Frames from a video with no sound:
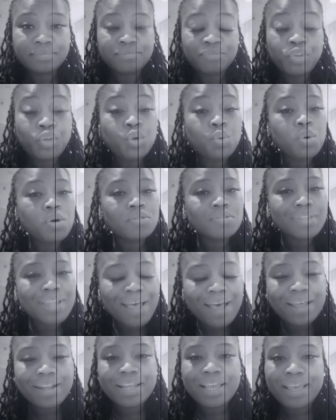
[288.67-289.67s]
You will
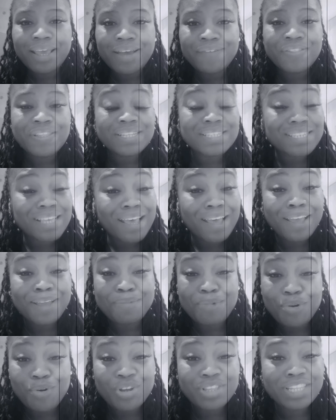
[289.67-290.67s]
not have the
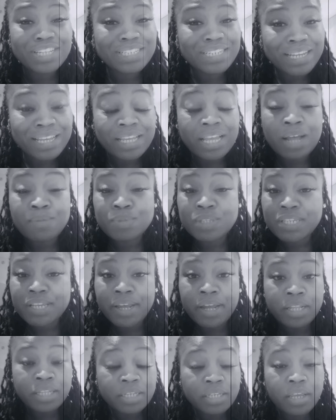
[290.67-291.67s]
time or the day. I'm
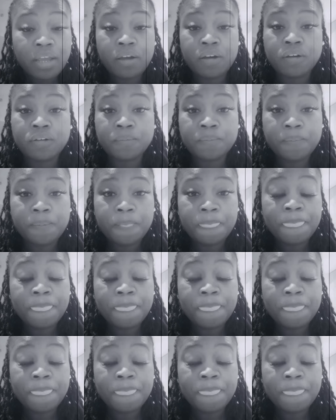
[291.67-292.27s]
telling y'all.